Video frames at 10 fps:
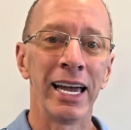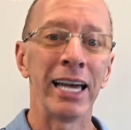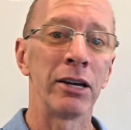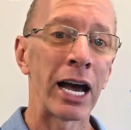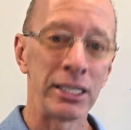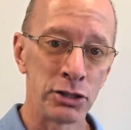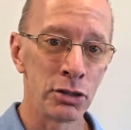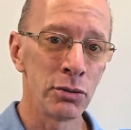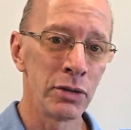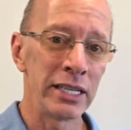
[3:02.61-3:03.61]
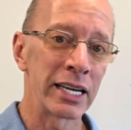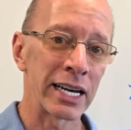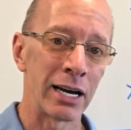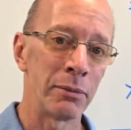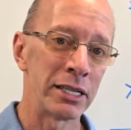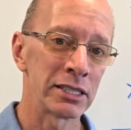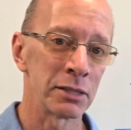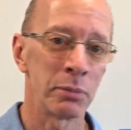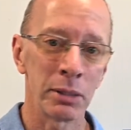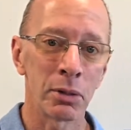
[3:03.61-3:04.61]
And I do read the comments,
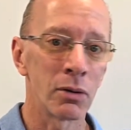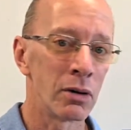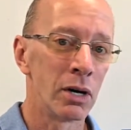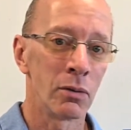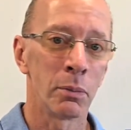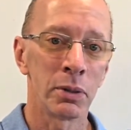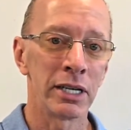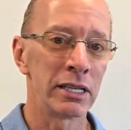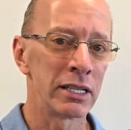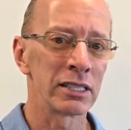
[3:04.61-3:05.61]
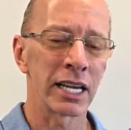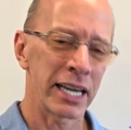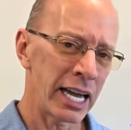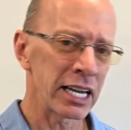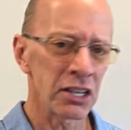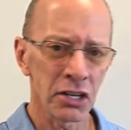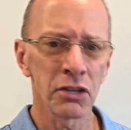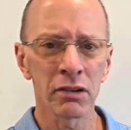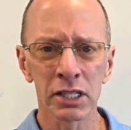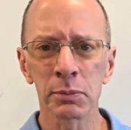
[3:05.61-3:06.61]
and people will put in there, it's like, hey, can you
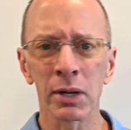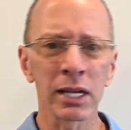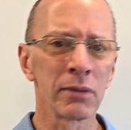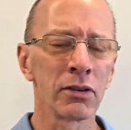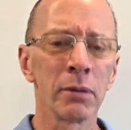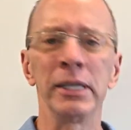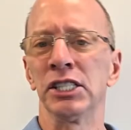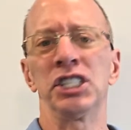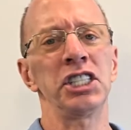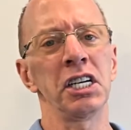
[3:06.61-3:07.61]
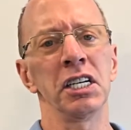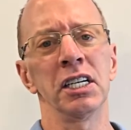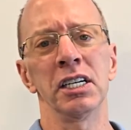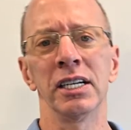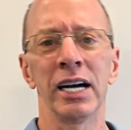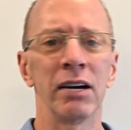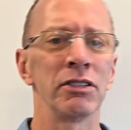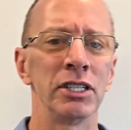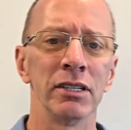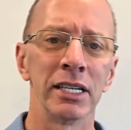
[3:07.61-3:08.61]
do this problem for me? Sure, I'll
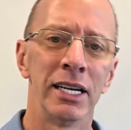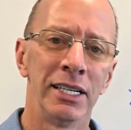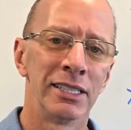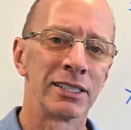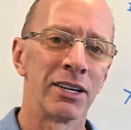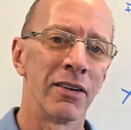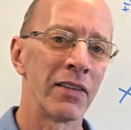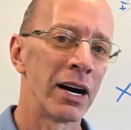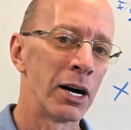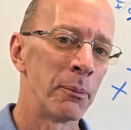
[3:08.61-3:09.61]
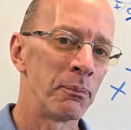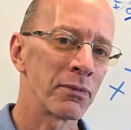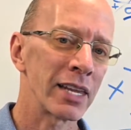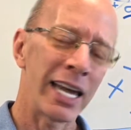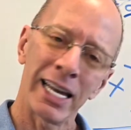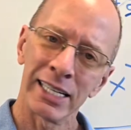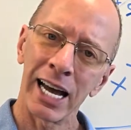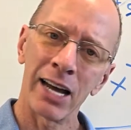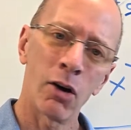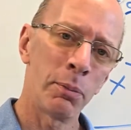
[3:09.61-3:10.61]
do it. So, and
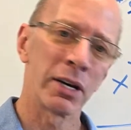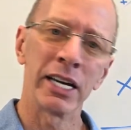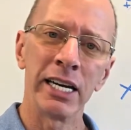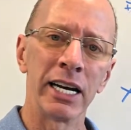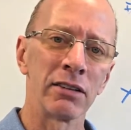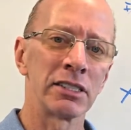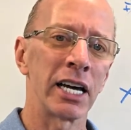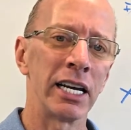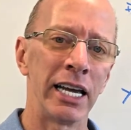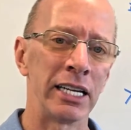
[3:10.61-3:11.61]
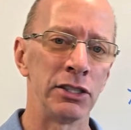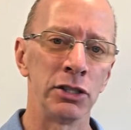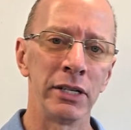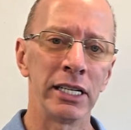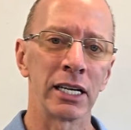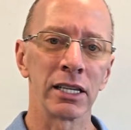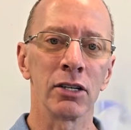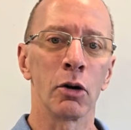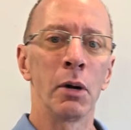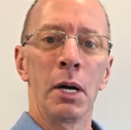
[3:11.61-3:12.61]
I hope you're getting outside and doing a
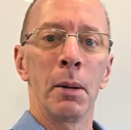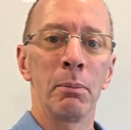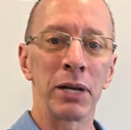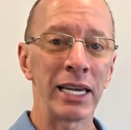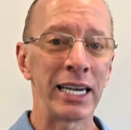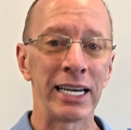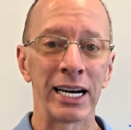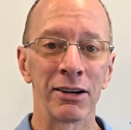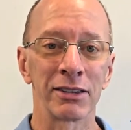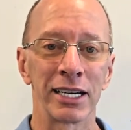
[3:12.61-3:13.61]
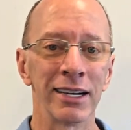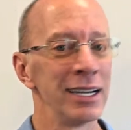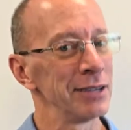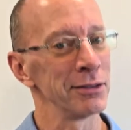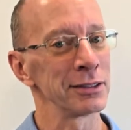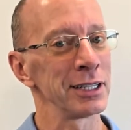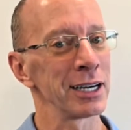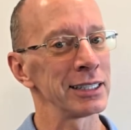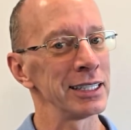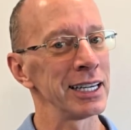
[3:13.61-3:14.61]
little playing out there. We'll
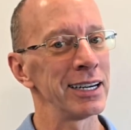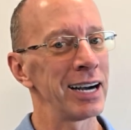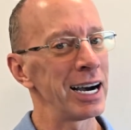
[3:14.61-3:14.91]
talk to you later.